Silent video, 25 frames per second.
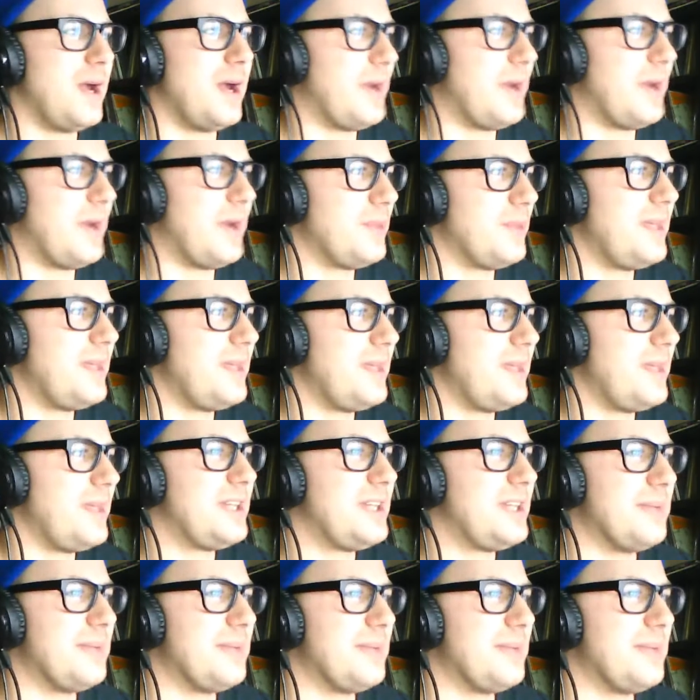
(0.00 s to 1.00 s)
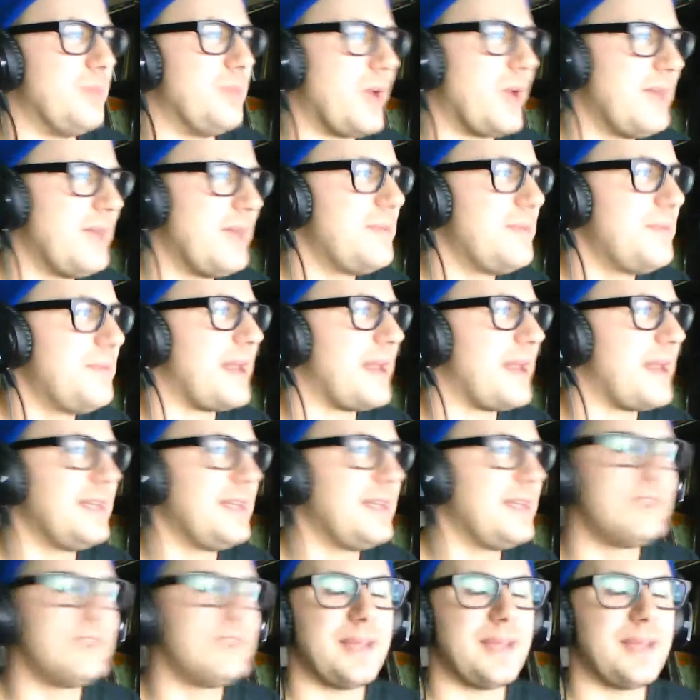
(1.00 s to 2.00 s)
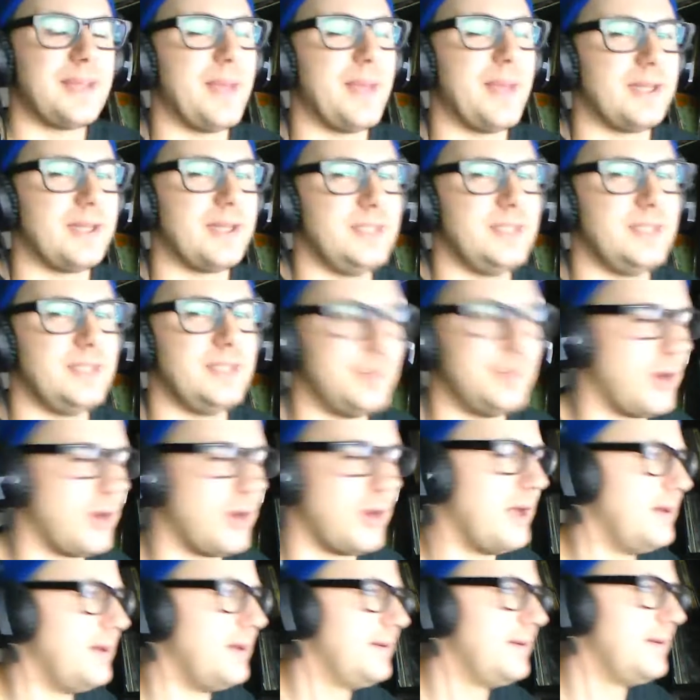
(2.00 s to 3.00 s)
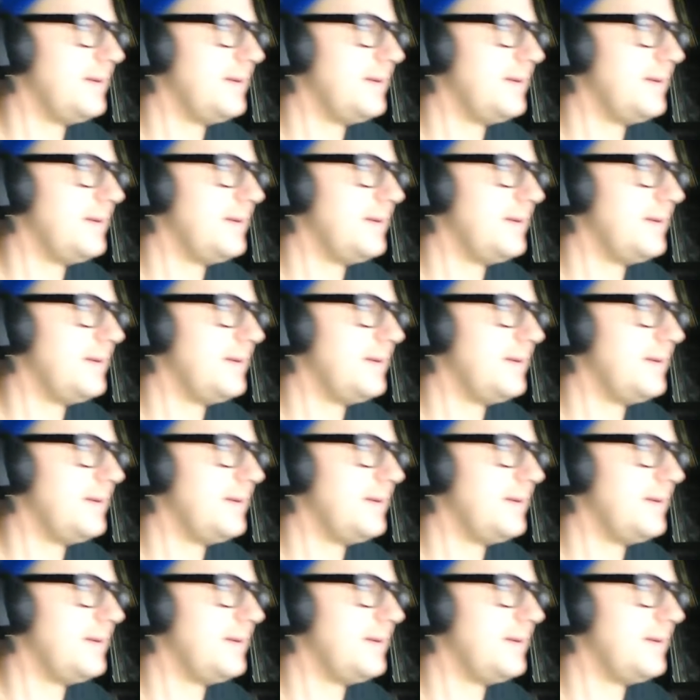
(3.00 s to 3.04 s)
I don't think she can win, but I think she can make a deep run.